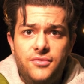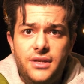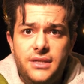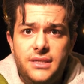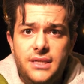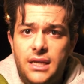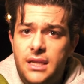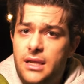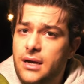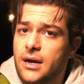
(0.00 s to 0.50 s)

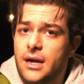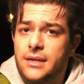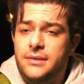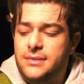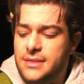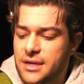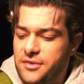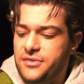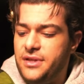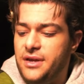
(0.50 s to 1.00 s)
Nutella. I
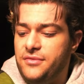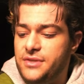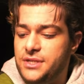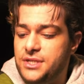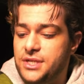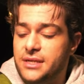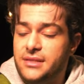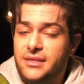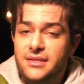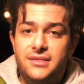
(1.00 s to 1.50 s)
definitely have to
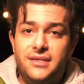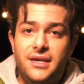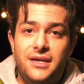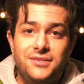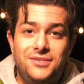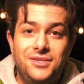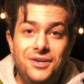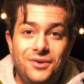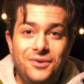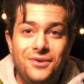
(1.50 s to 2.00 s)
check this
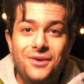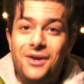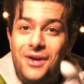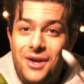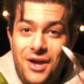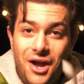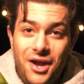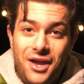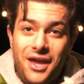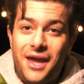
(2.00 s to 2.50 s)
out. So,
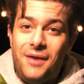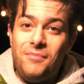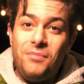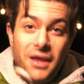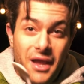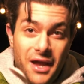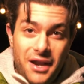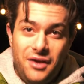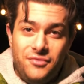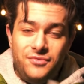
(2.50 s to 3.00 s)
okay,
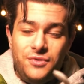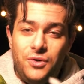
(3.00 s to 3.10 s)
enough